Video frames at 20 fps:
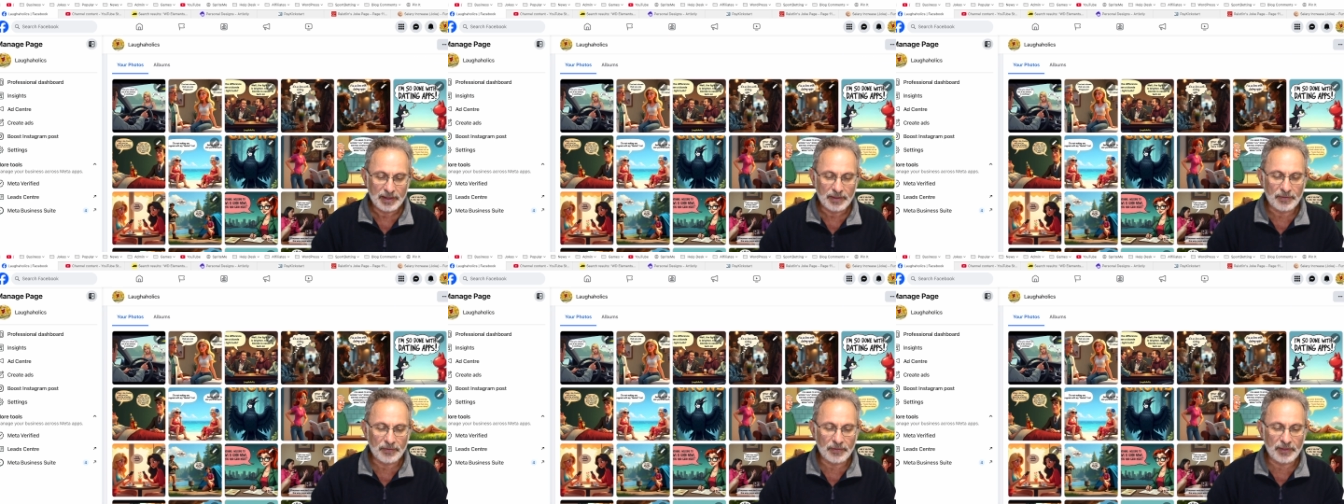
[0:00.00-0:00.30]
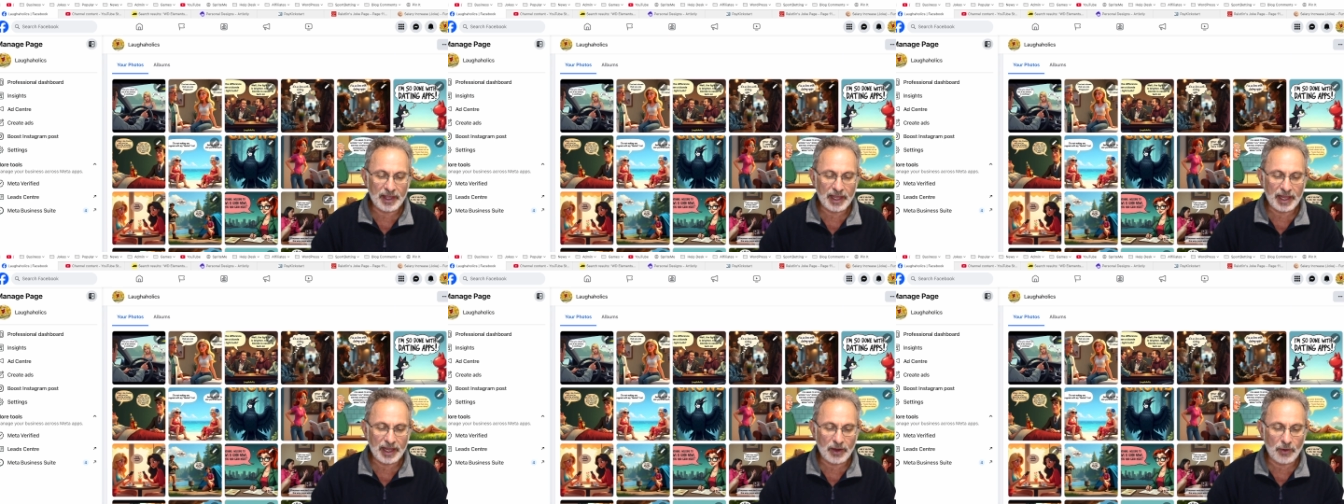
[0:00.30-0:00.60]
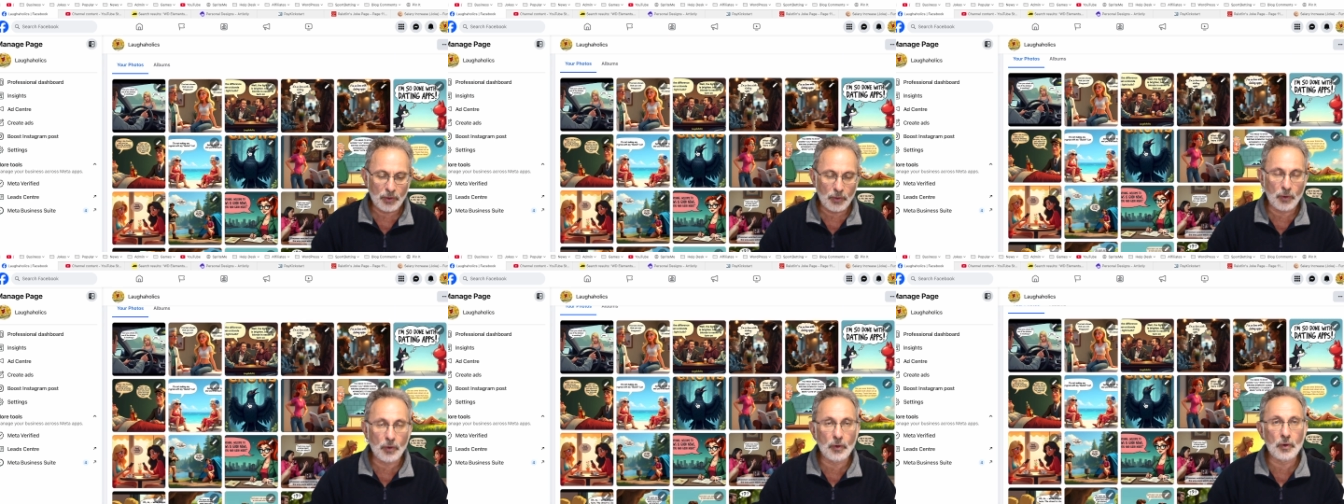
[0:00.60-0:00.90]
they're
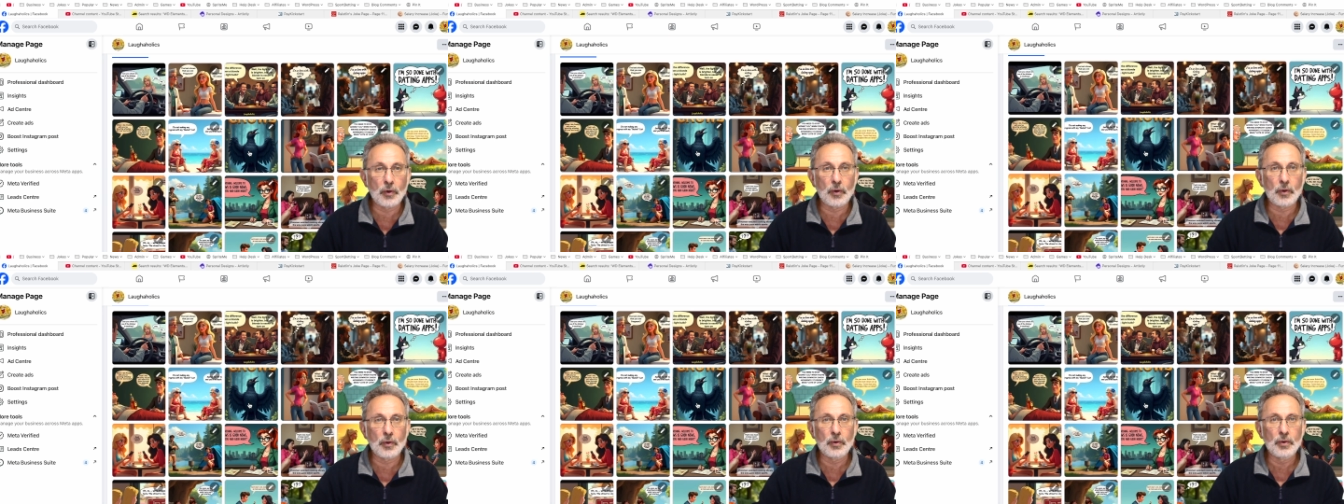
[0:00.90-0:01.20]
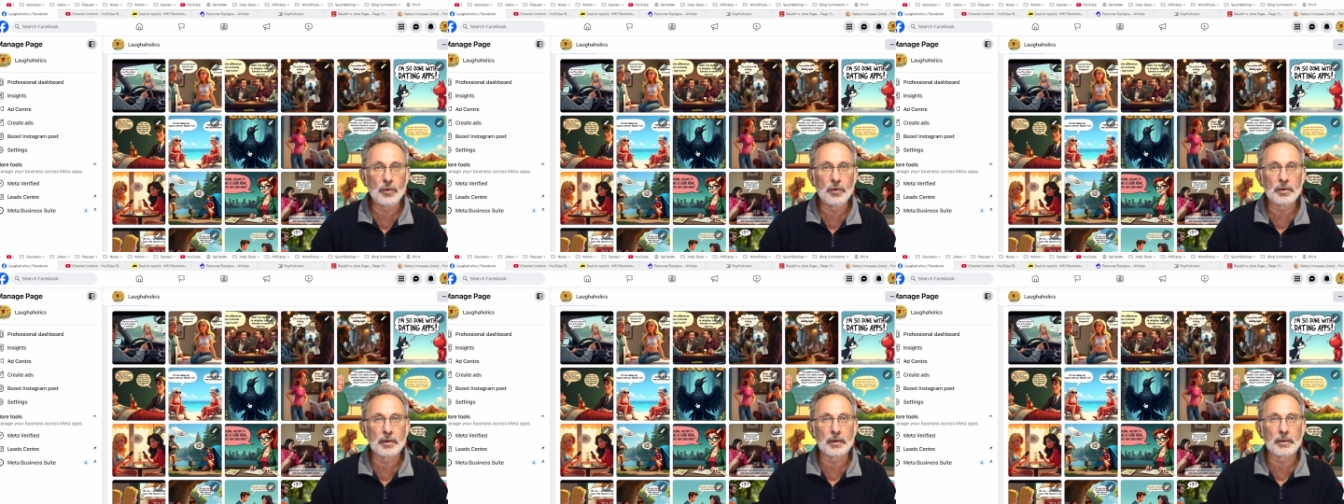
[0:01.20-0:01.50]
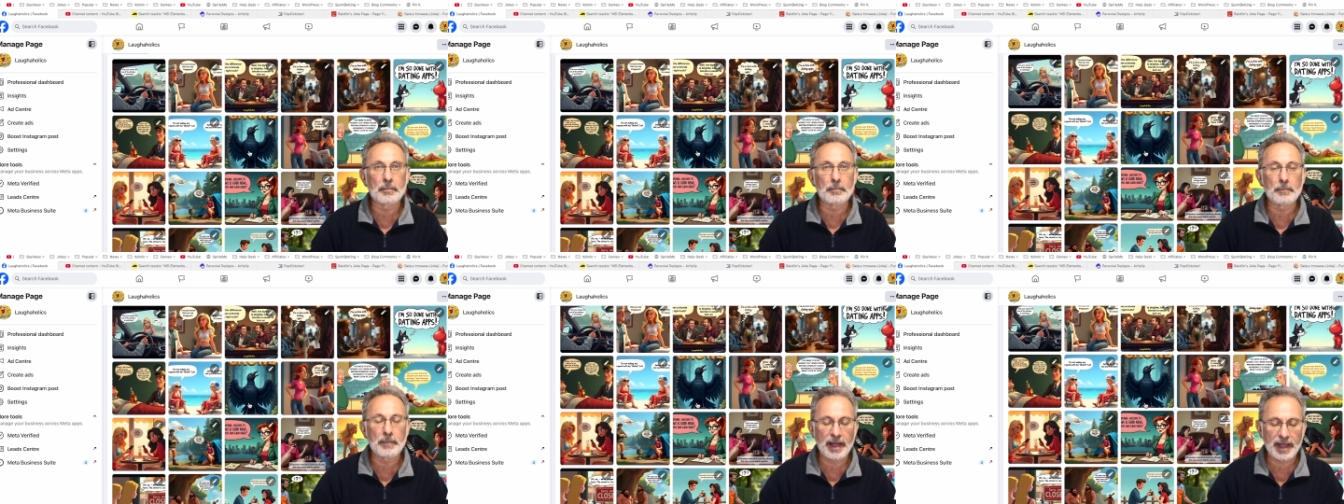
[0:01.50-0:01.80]
all
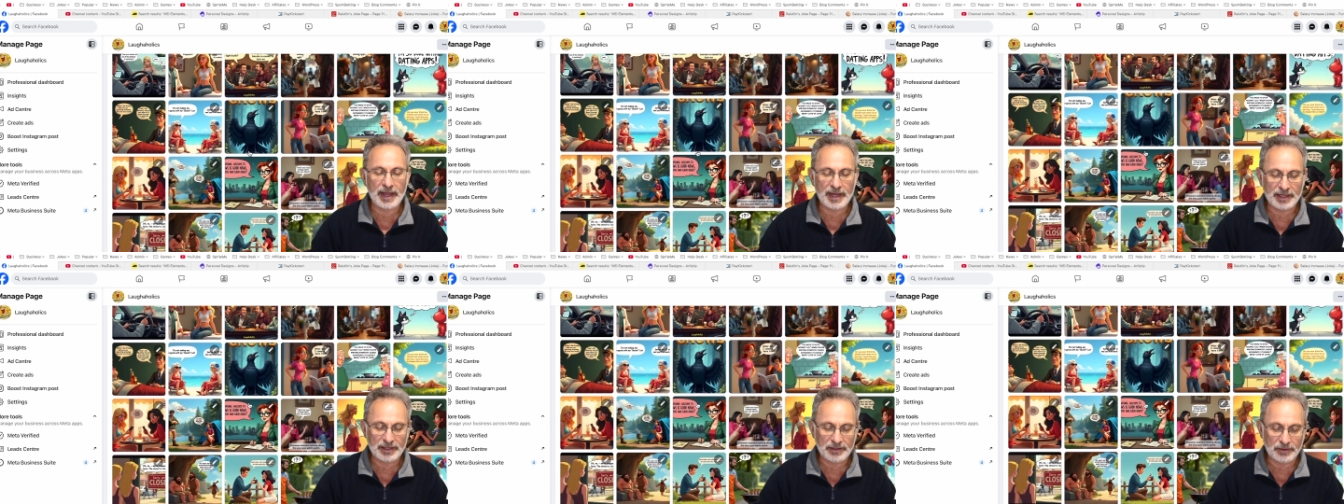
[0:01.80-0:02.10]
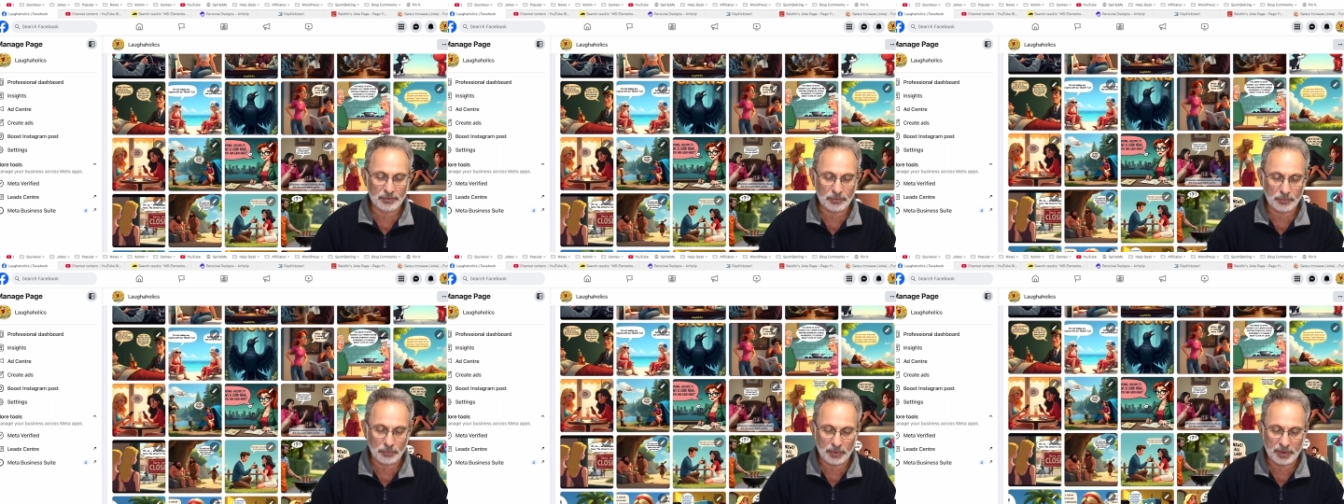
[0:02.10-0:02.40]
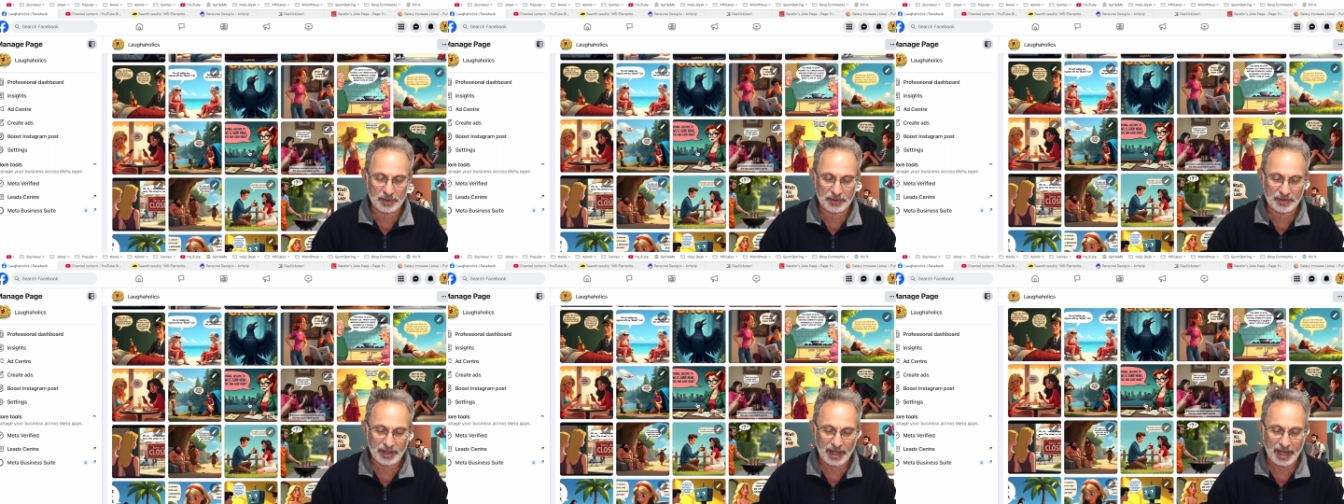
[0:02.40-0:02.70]
made
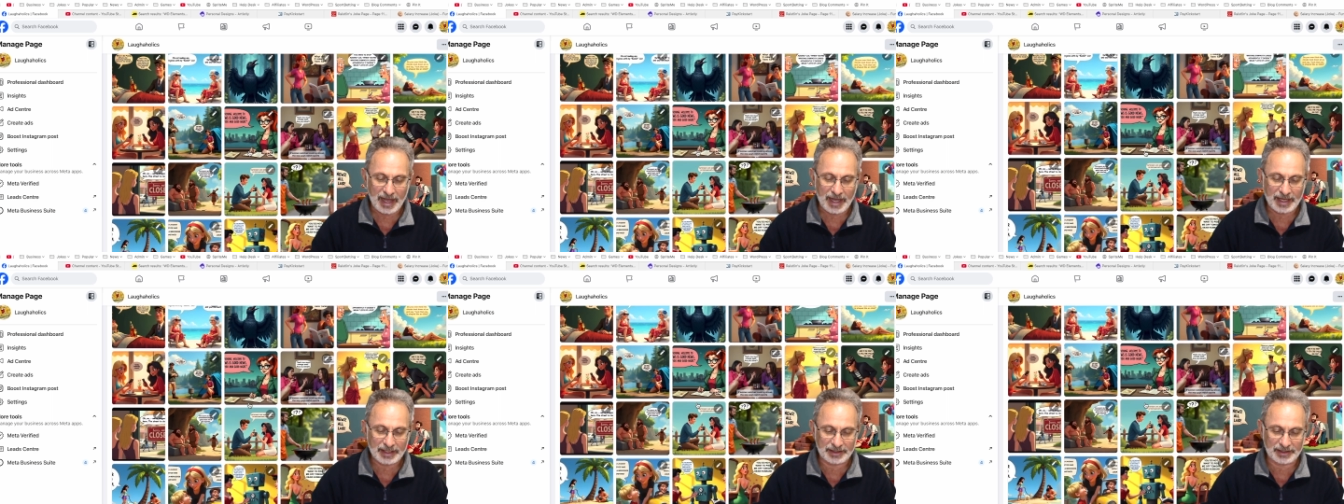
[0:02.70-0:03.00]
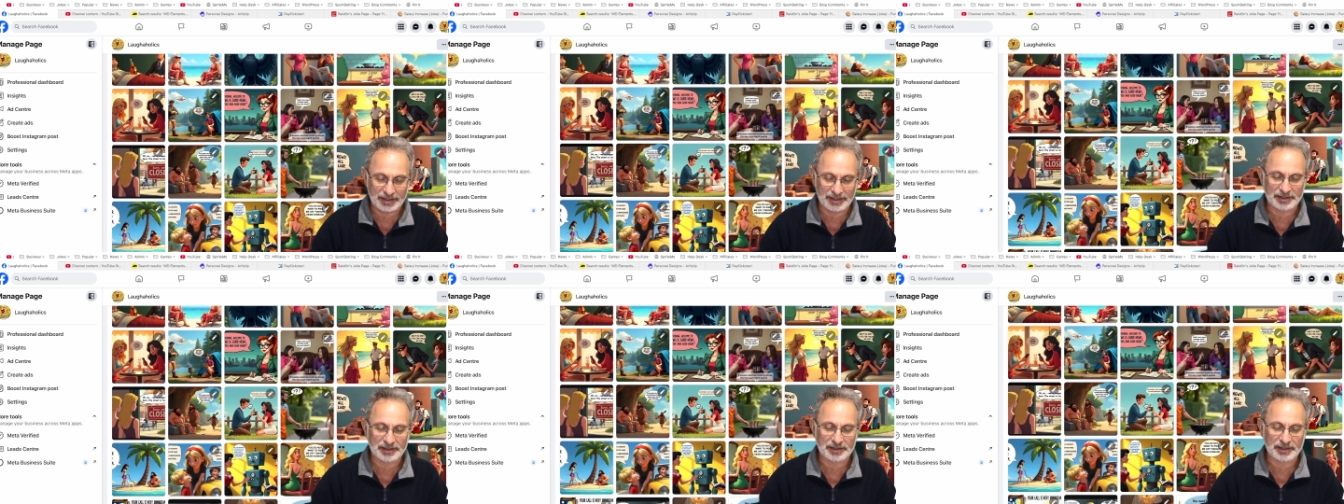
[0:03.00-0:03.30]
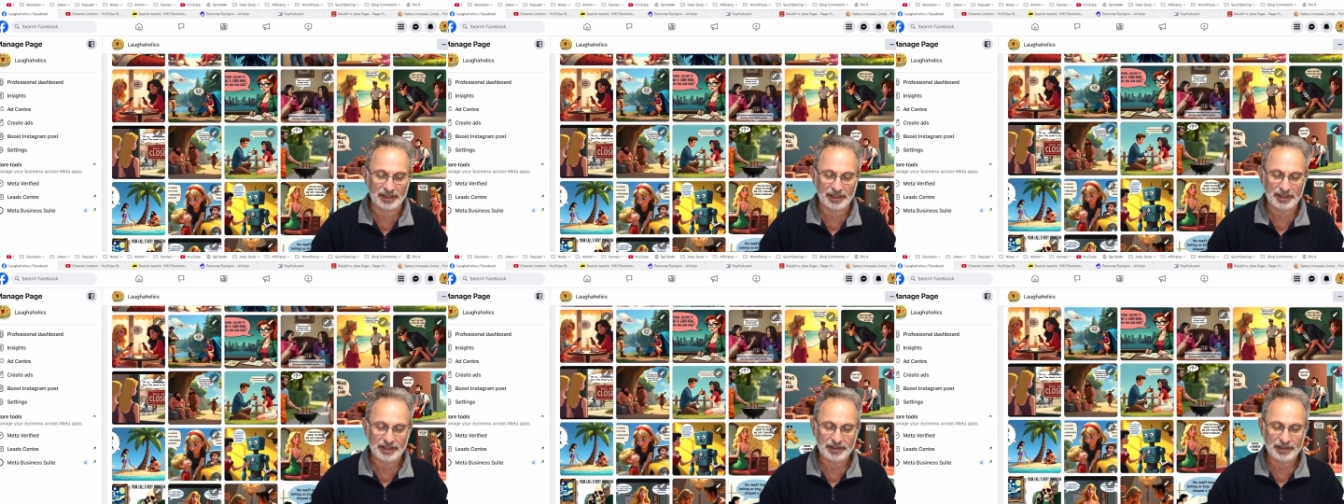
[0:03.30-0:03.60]
with Artistly.